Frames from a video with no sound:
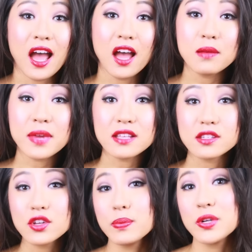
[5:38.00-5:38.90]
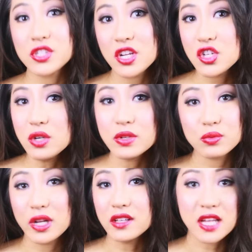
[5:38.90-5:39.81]
Um, and so the procedure
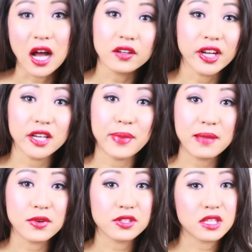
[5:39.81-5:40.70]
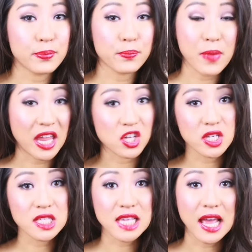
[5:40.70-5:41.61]
was well tolerated by most of the
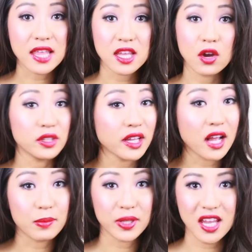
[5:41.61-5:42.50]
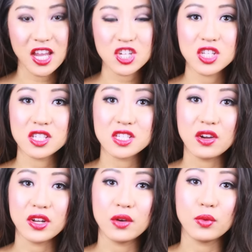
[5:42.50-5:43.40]
patients, and the only complications
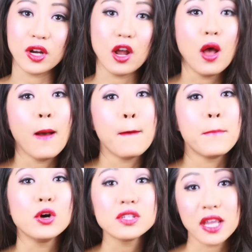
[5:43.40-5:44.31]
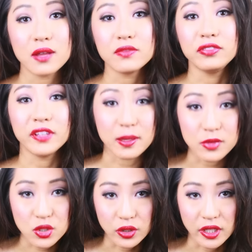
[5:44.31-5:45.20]
noted were
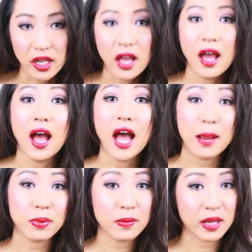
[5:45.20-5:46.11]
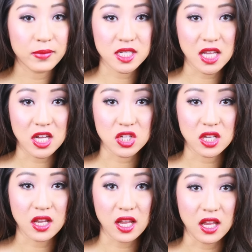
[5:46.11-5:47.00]
post-inflammatory
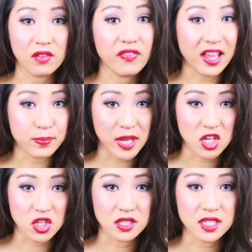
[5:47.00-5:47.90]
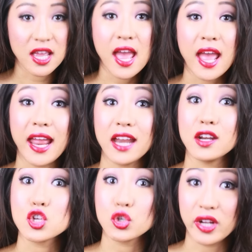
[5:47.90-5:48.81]
hyperpigmentation in five patients
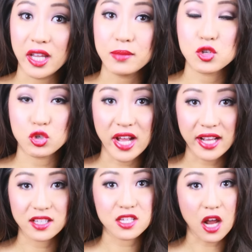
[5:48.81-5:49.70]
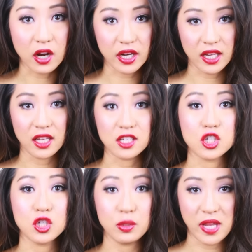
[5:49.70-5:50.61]
and tram track scarring in two